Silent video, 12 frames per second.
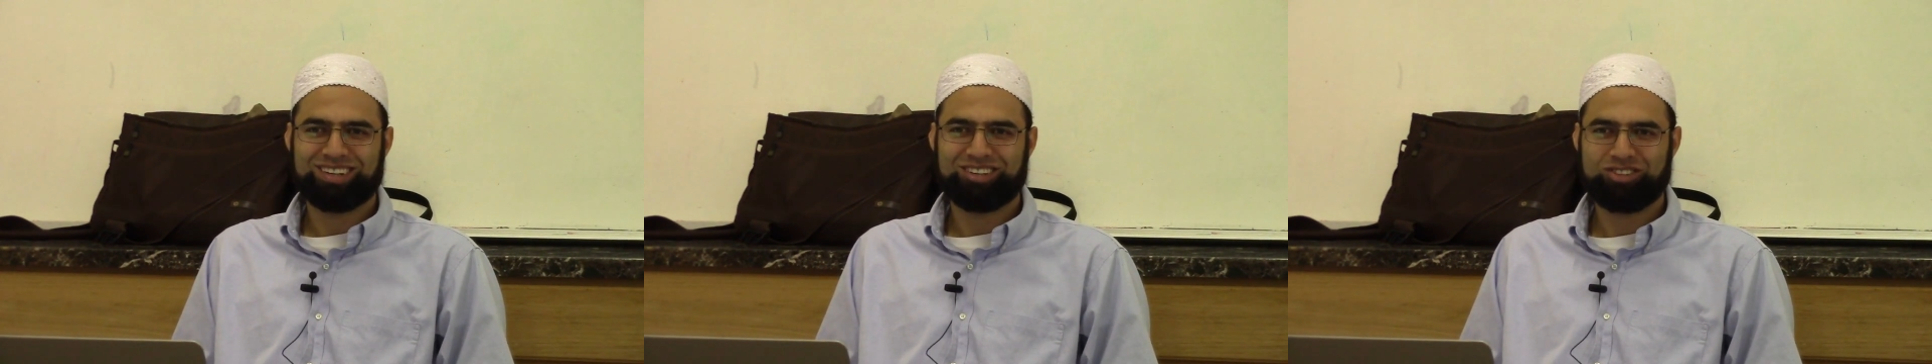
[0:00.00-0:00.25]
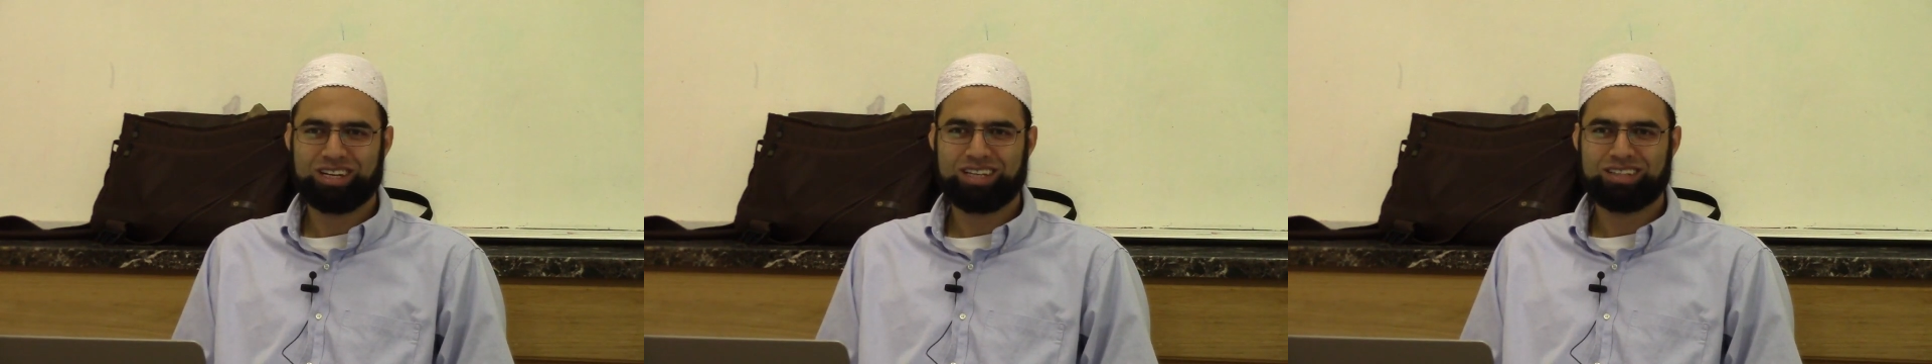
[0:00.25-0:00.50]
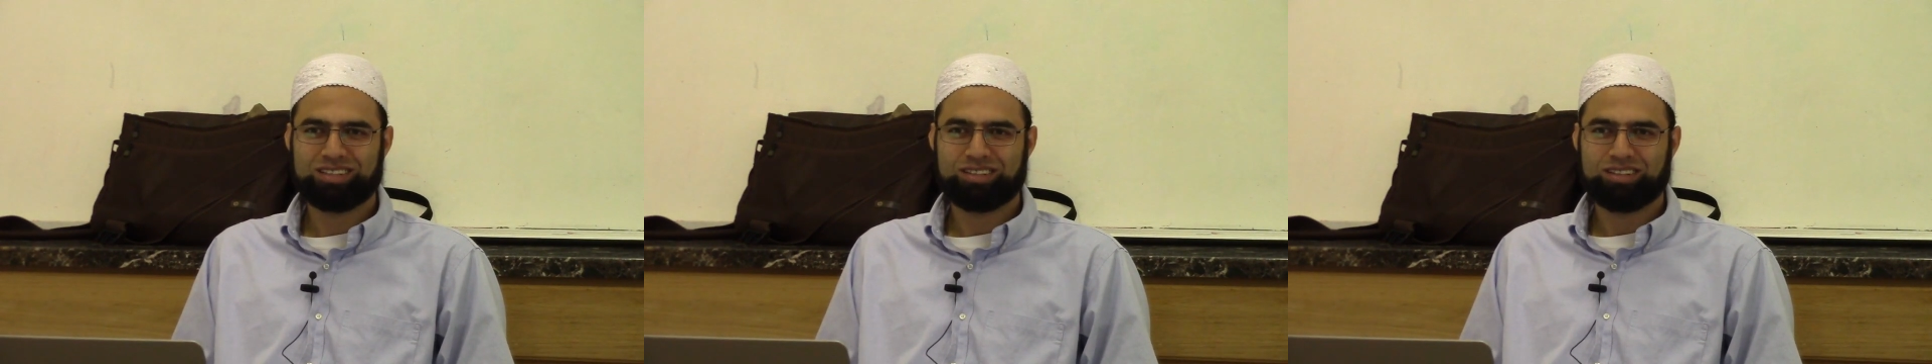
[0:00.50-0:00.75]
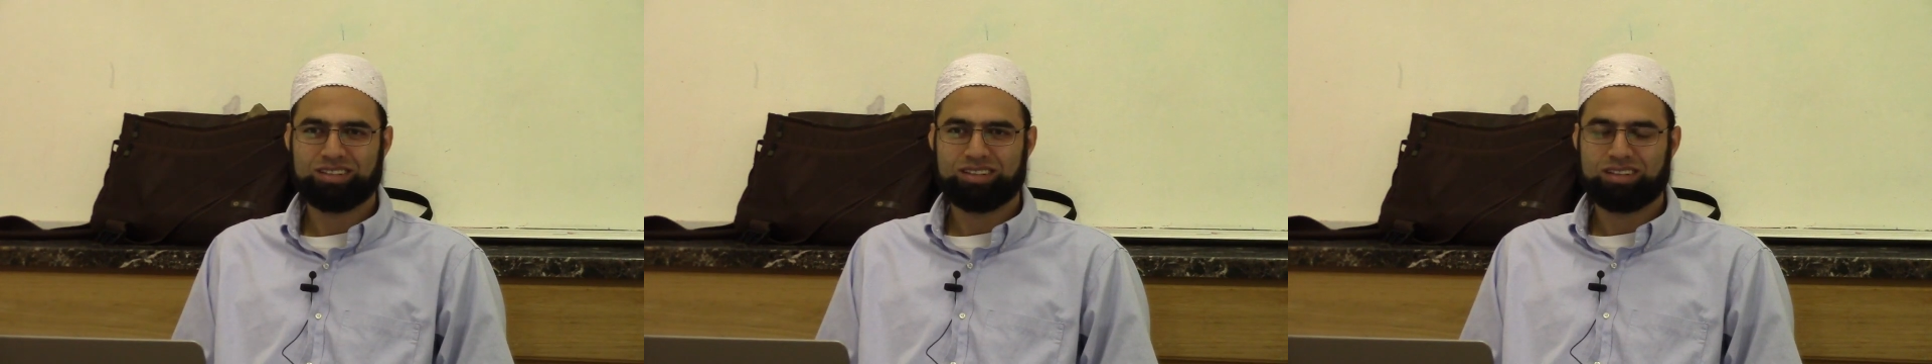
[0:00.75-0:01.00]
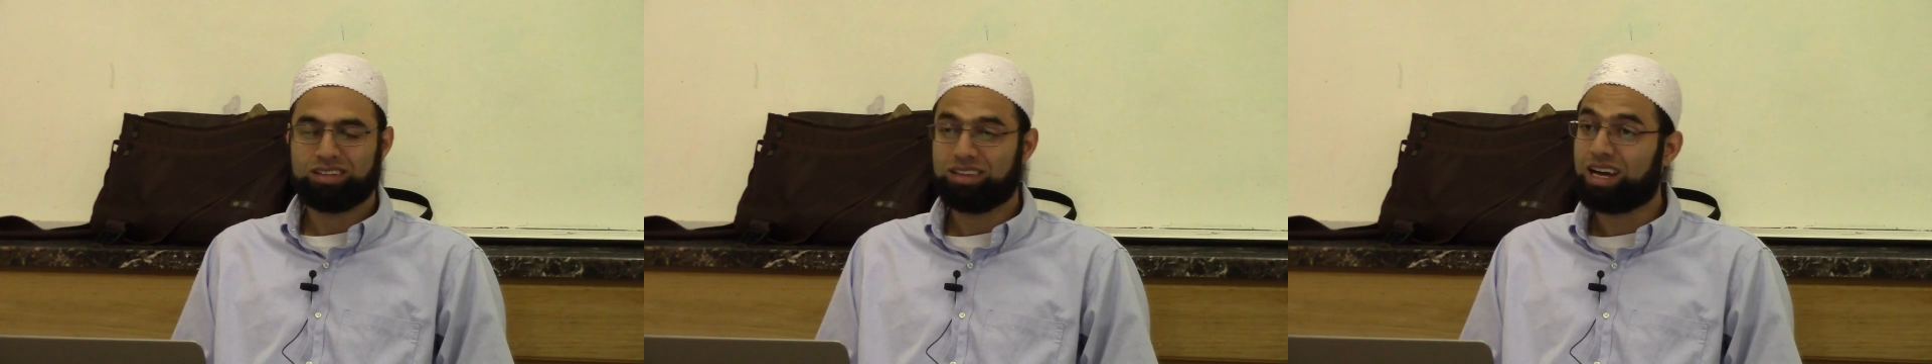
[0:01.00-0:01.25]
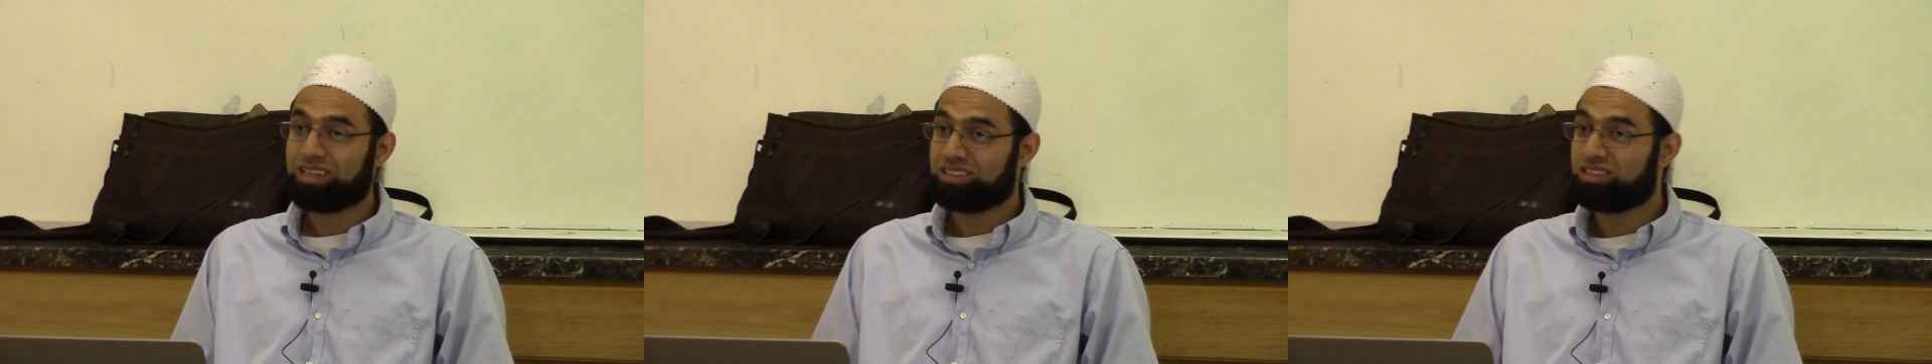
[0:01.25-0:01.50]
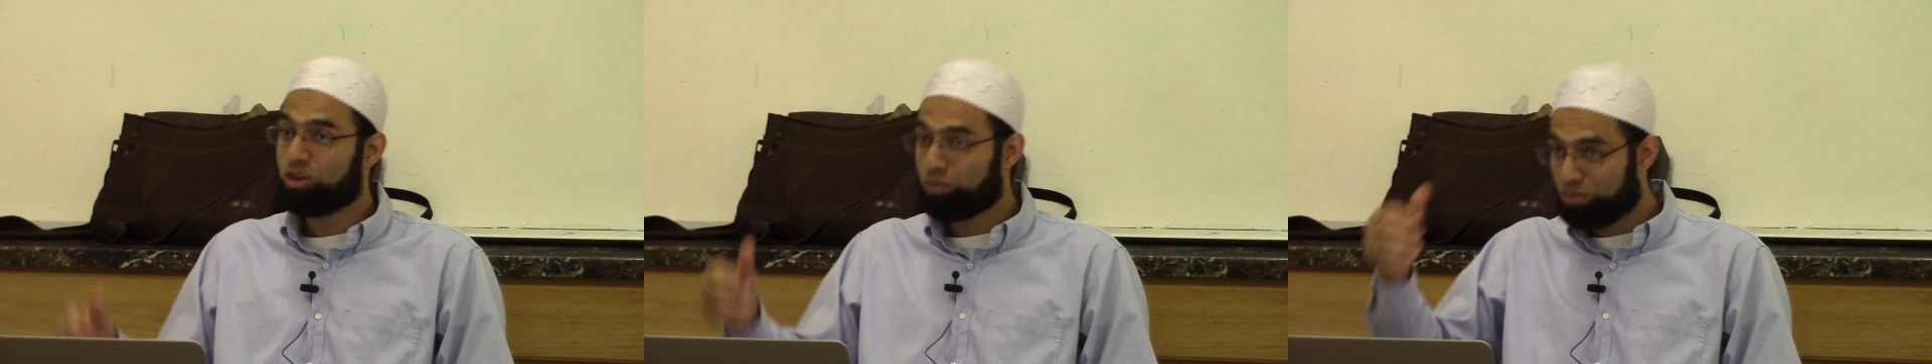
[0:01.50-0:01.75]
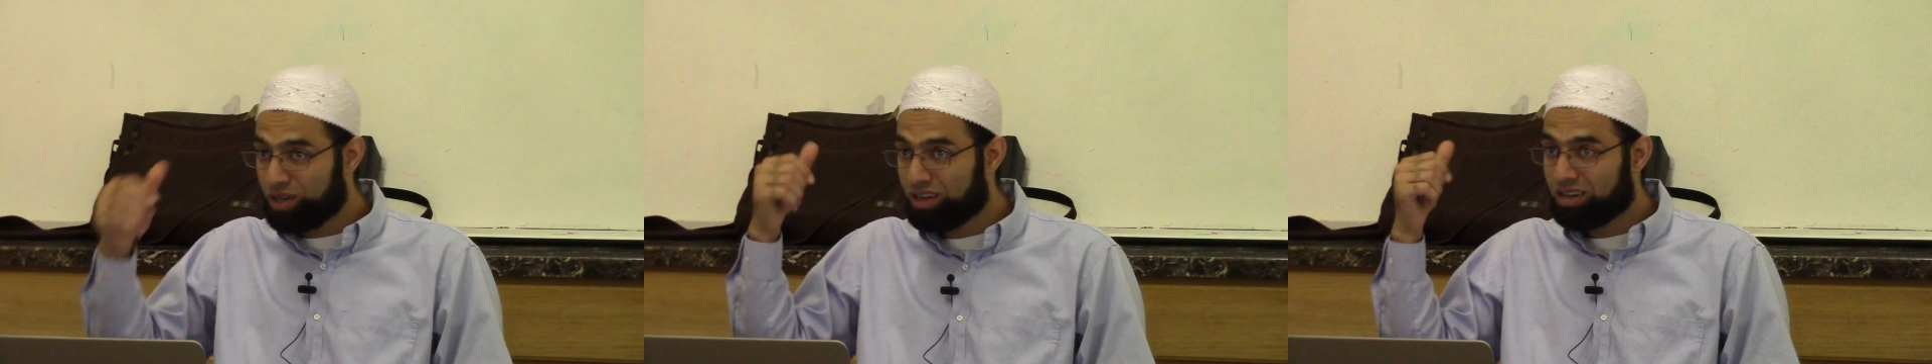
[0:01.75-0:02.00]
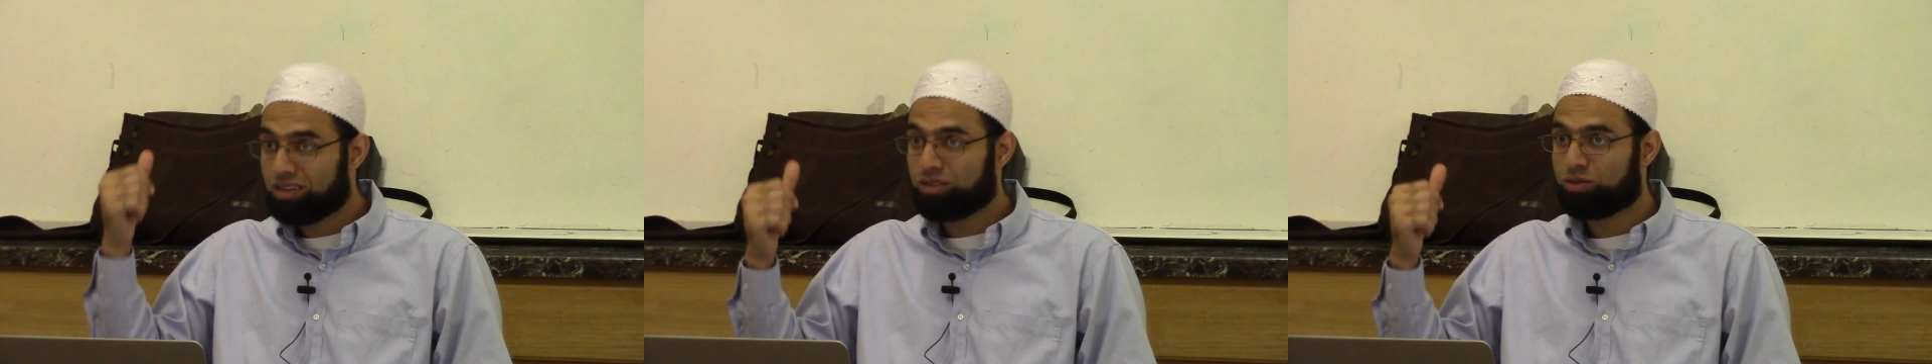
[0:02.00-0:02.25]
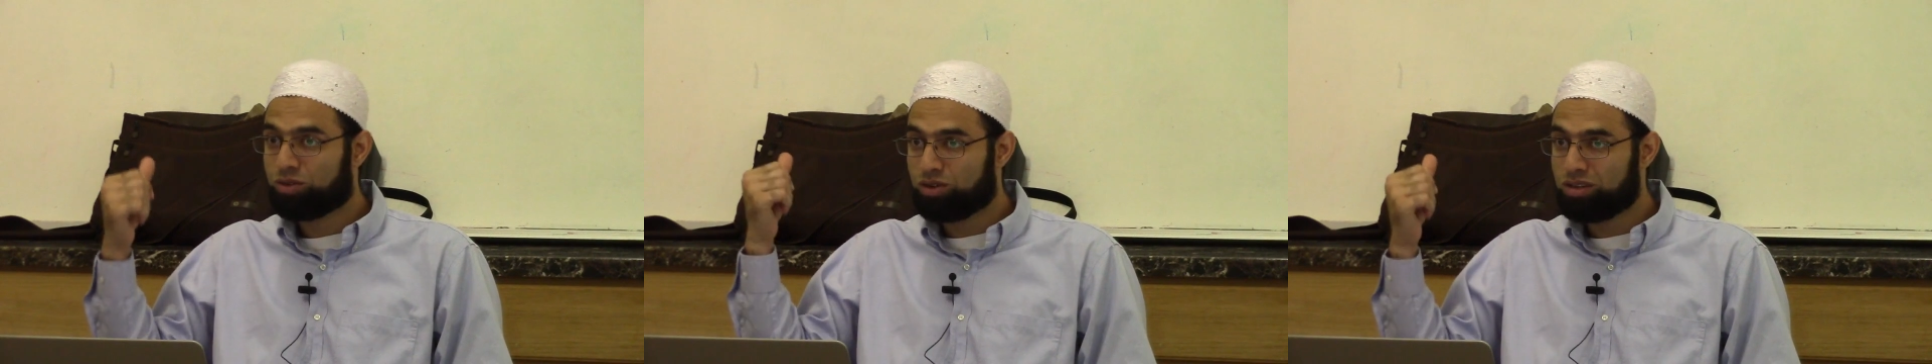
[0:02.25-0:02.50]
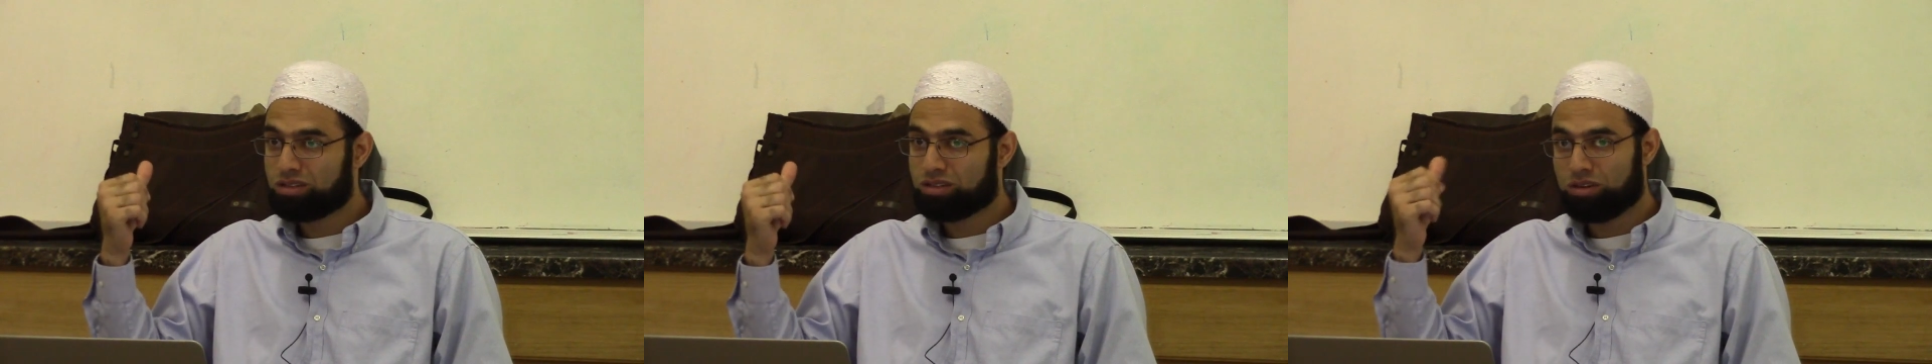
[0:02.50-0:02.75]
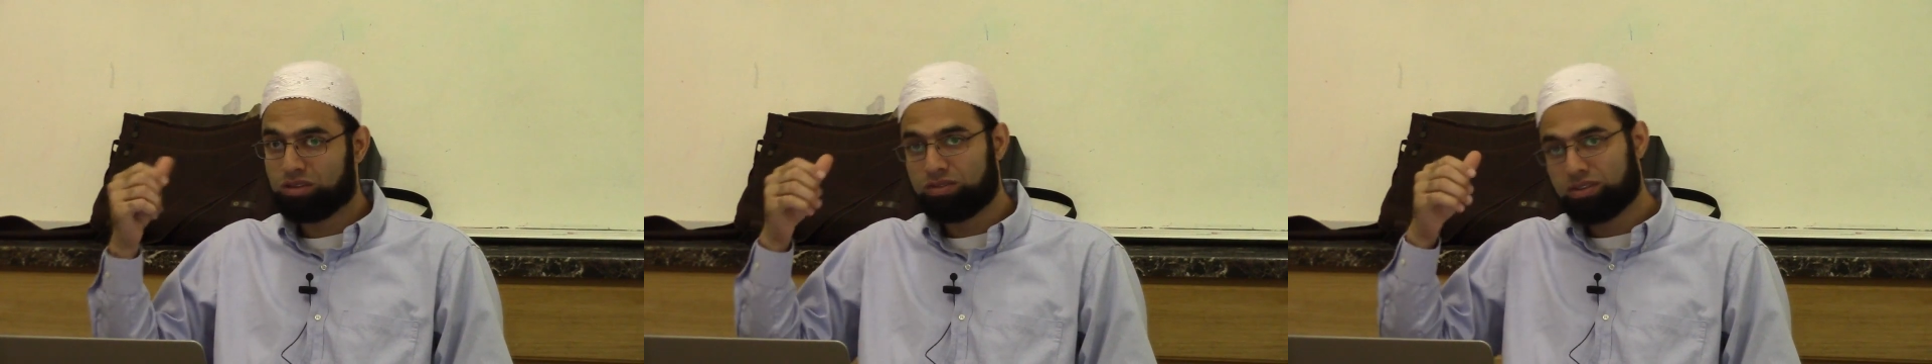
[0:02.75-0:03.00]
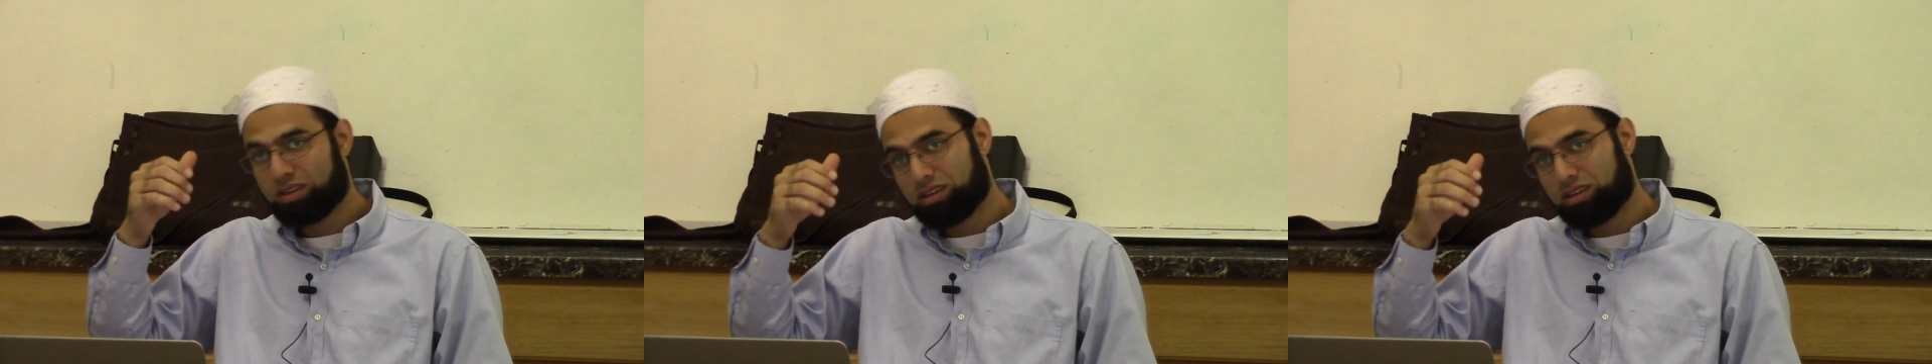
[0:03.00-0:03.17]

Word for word: Right? That is the opinion, of course, of,